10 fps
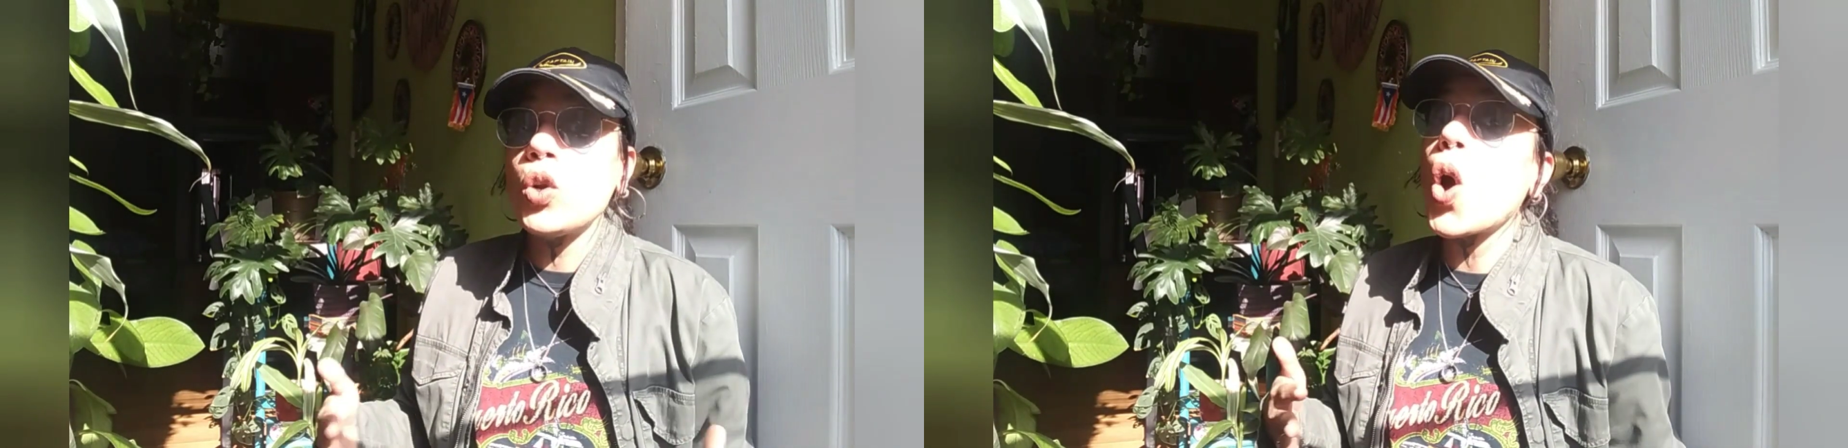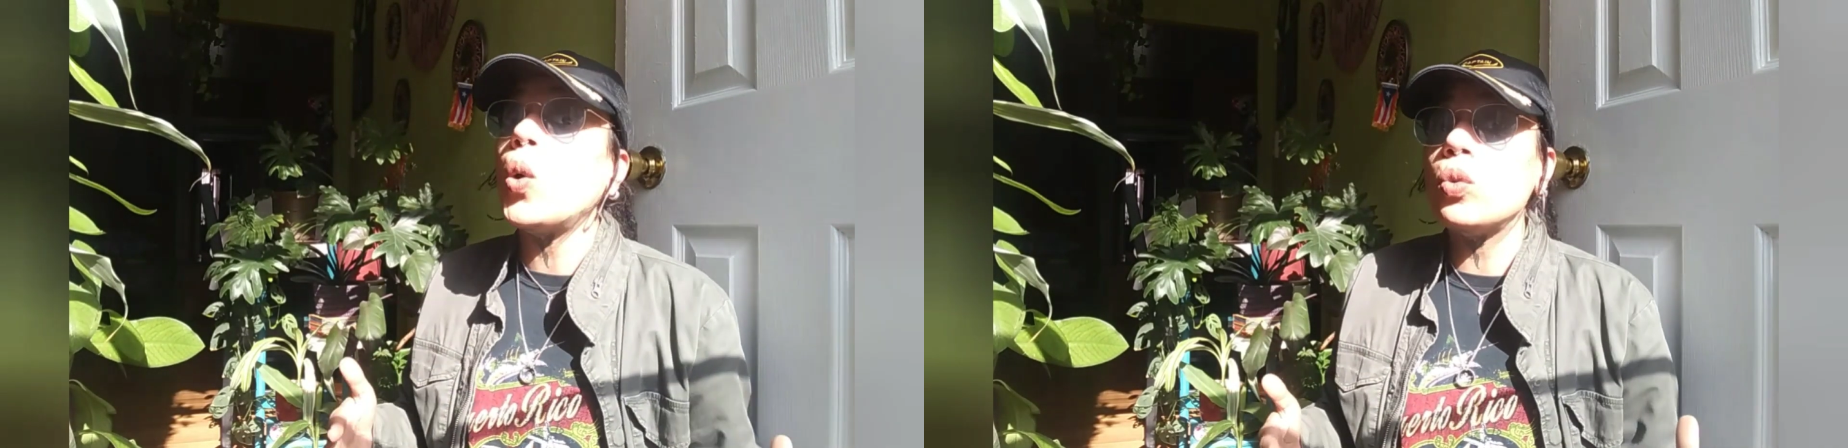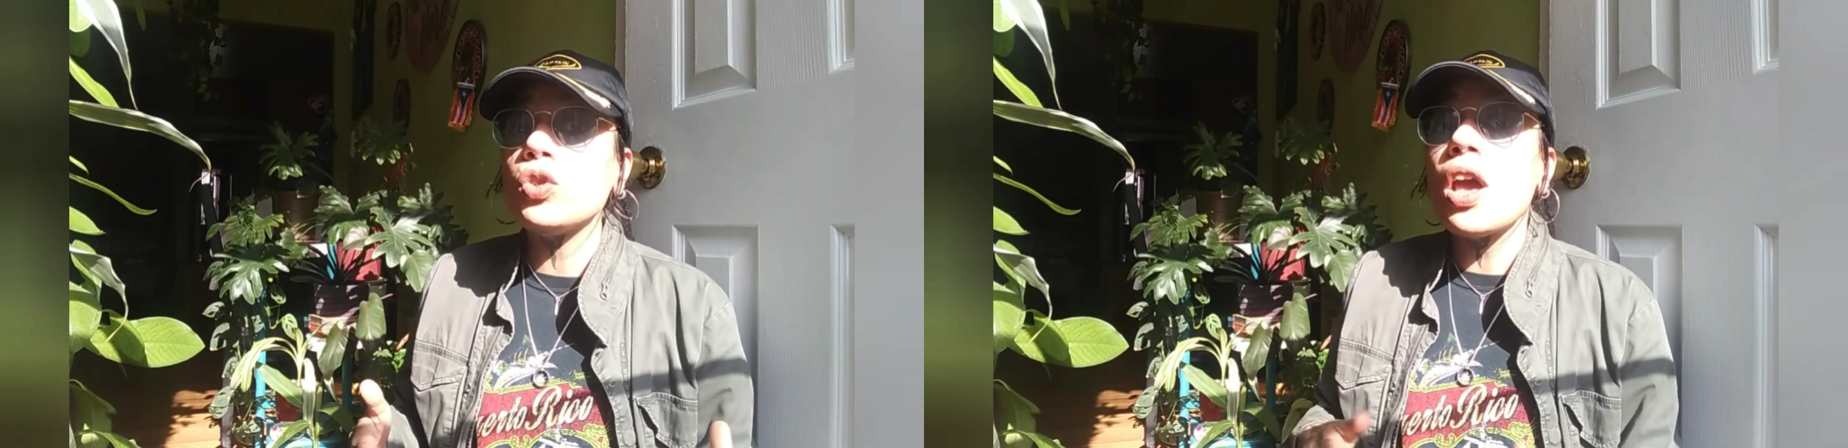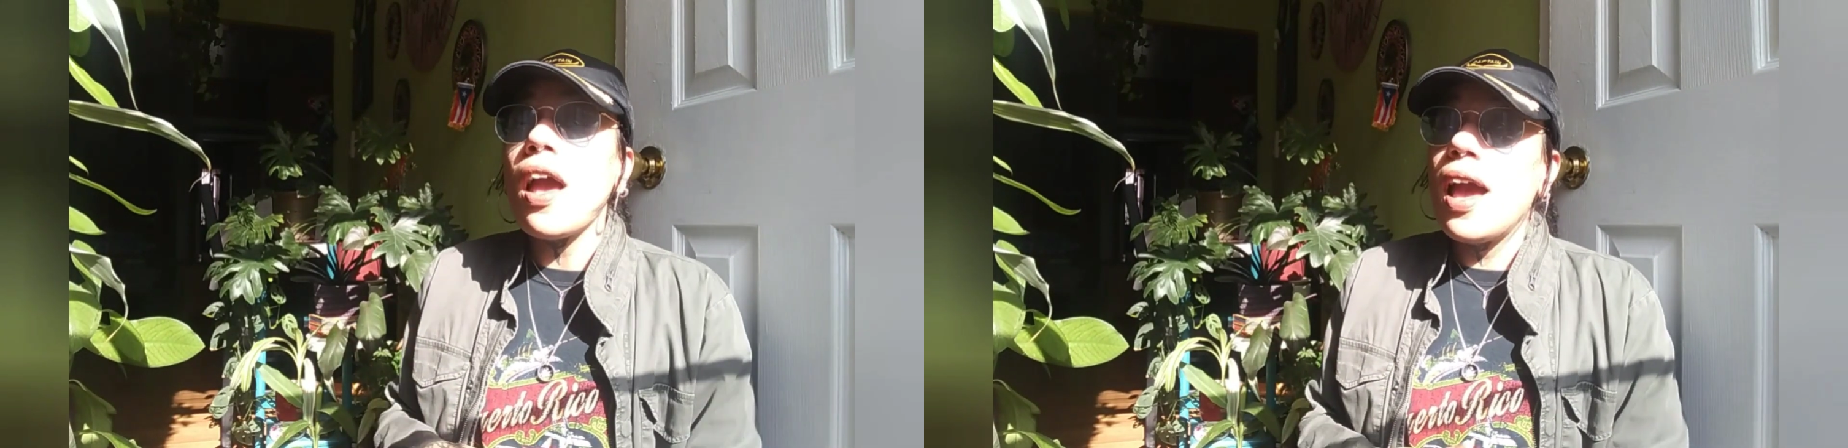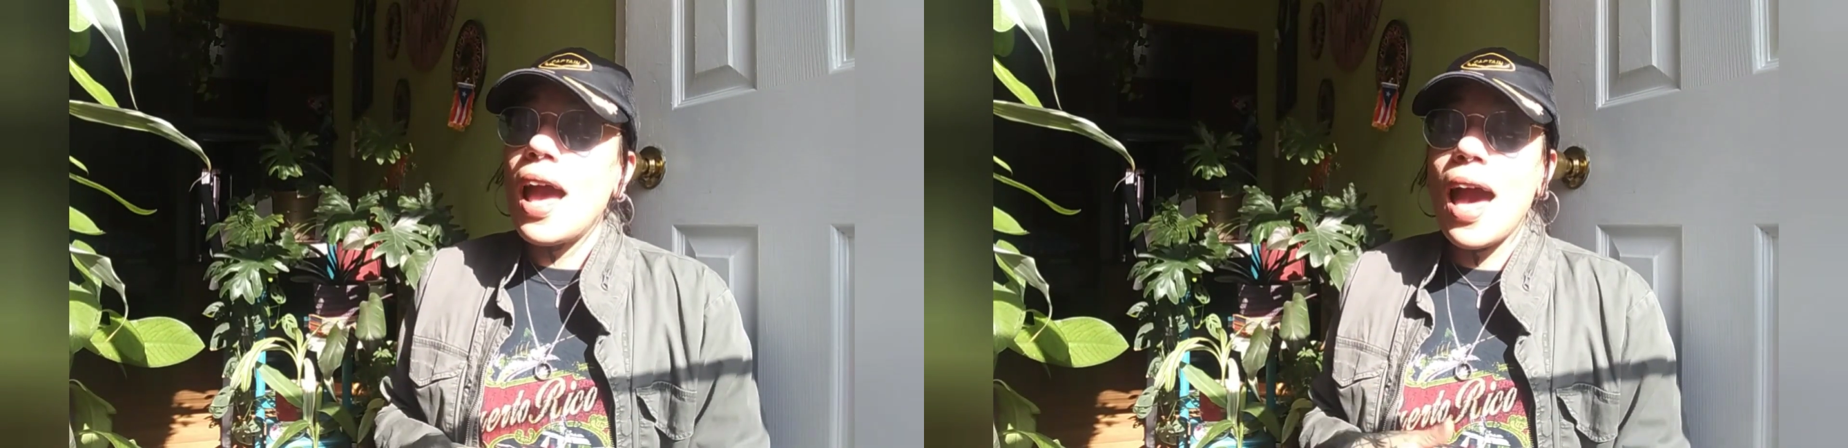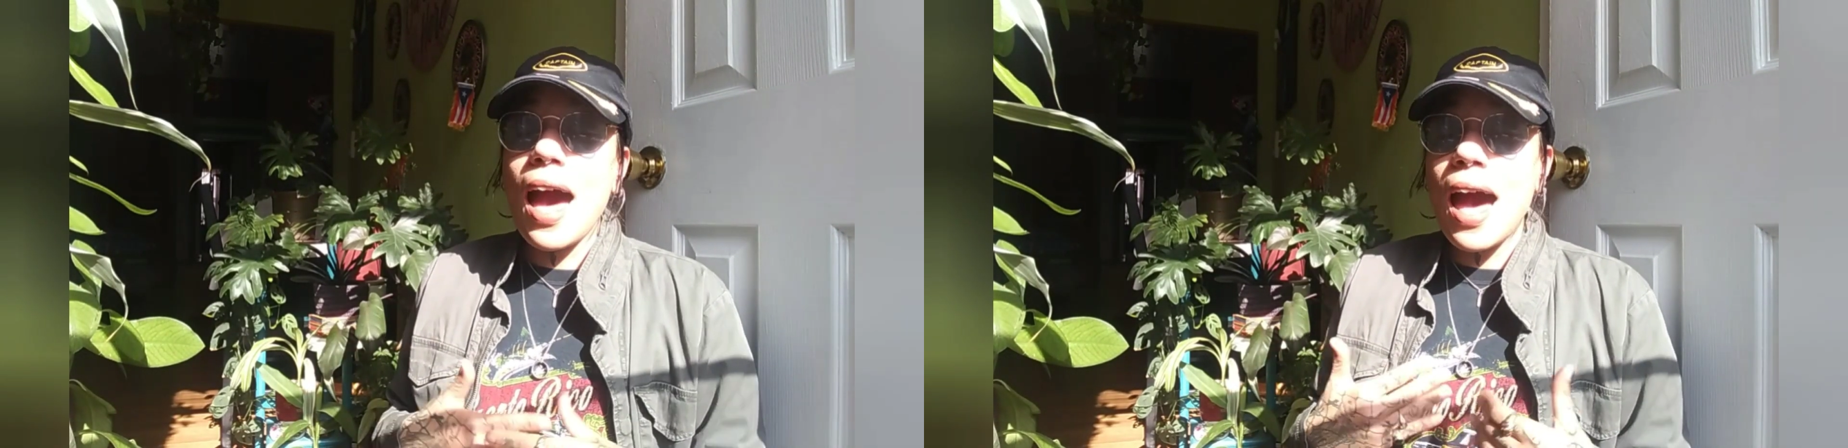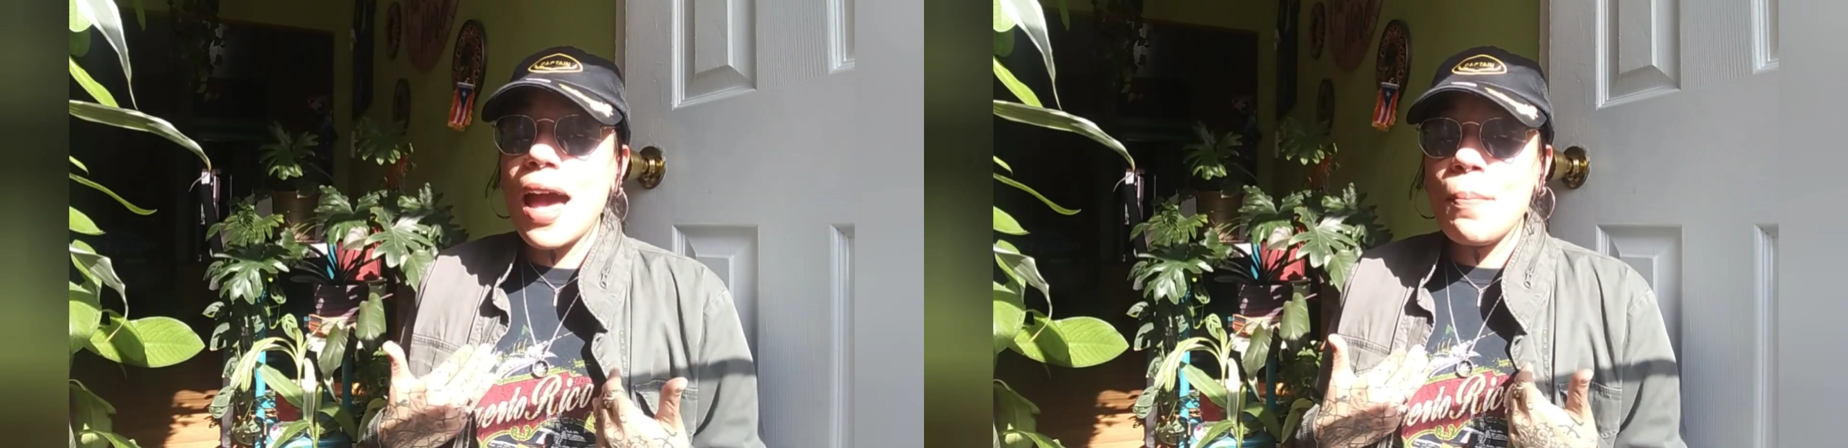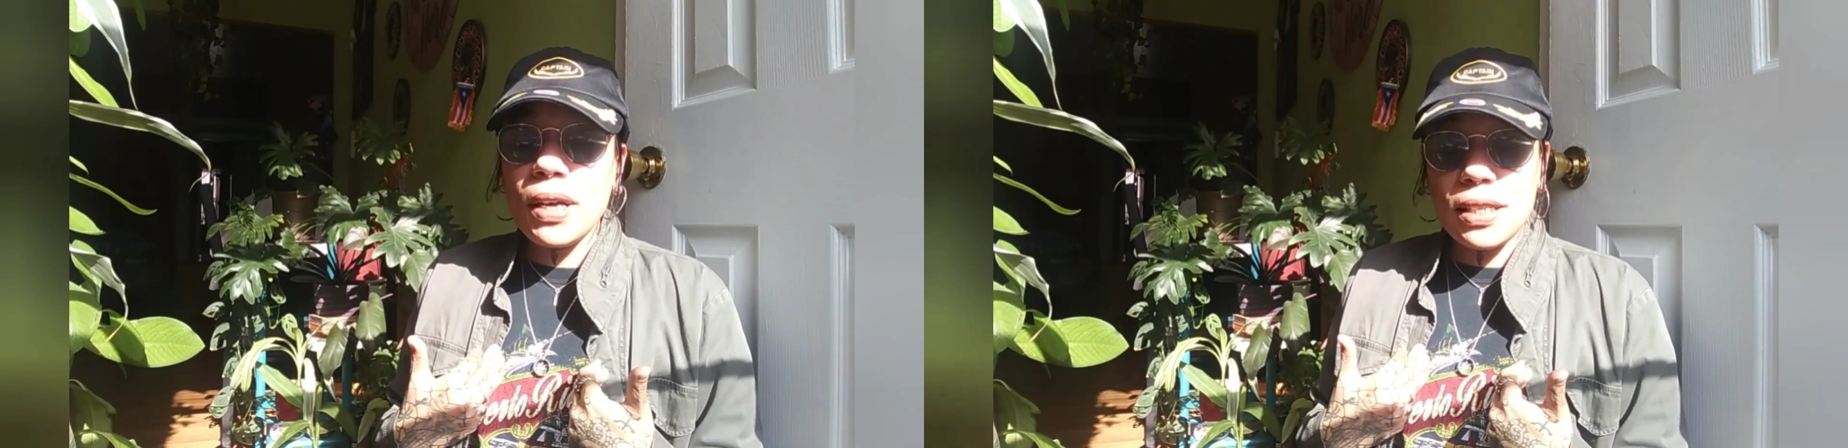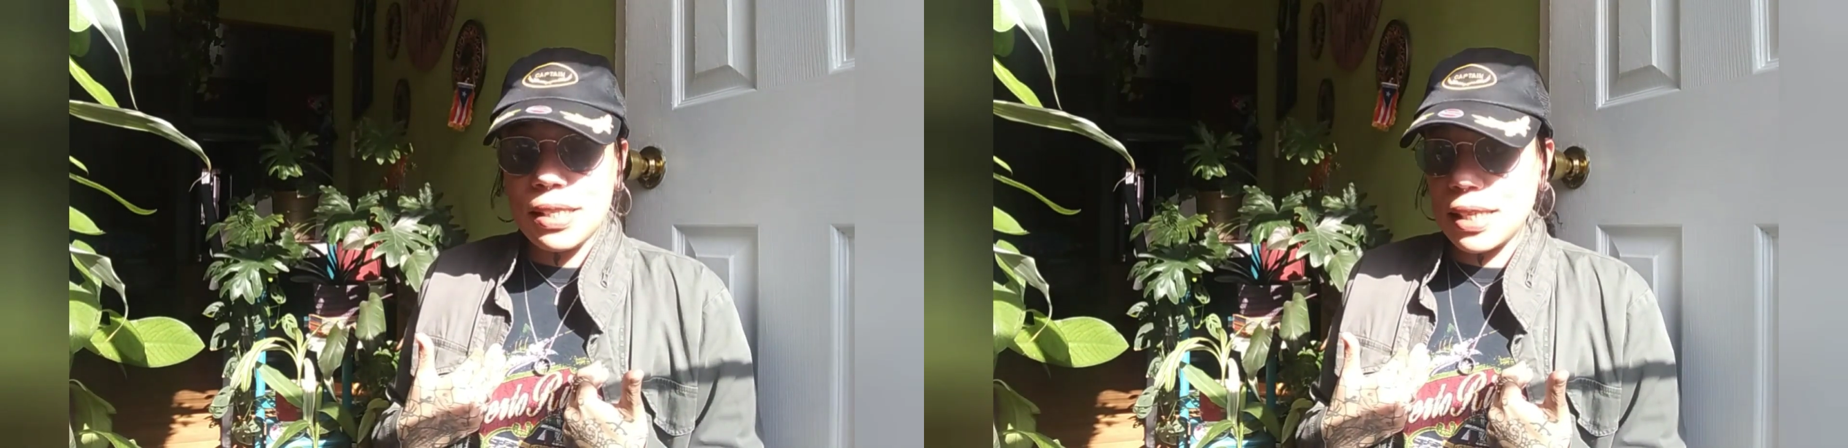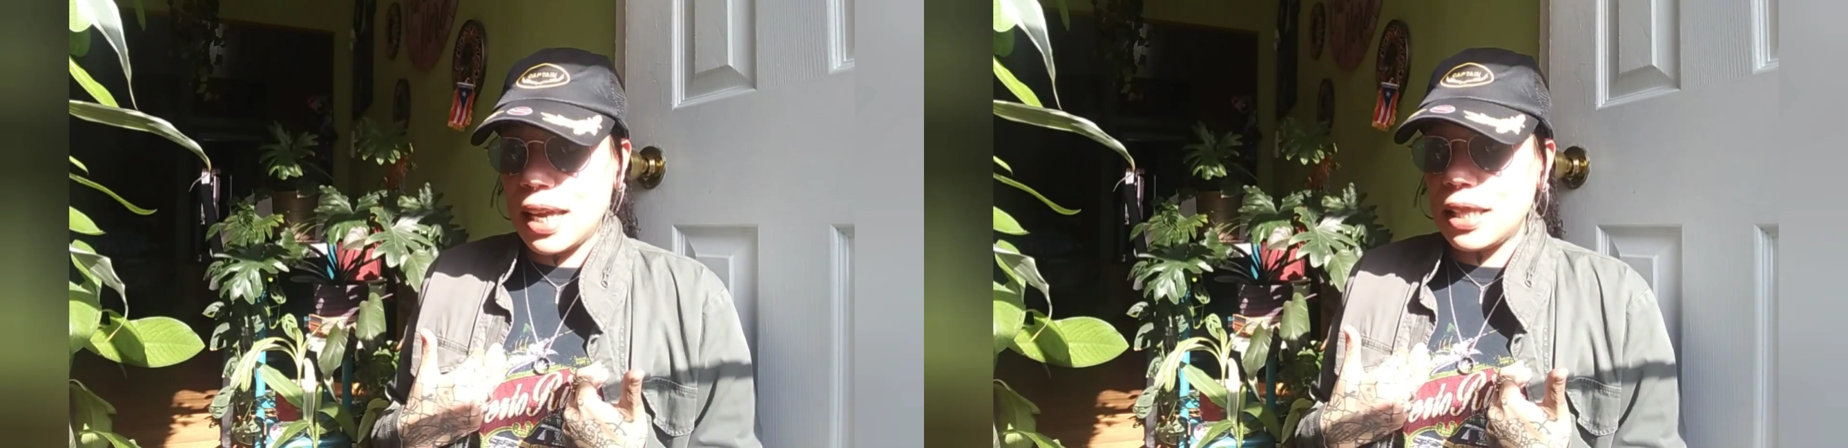knows? I'm gonna say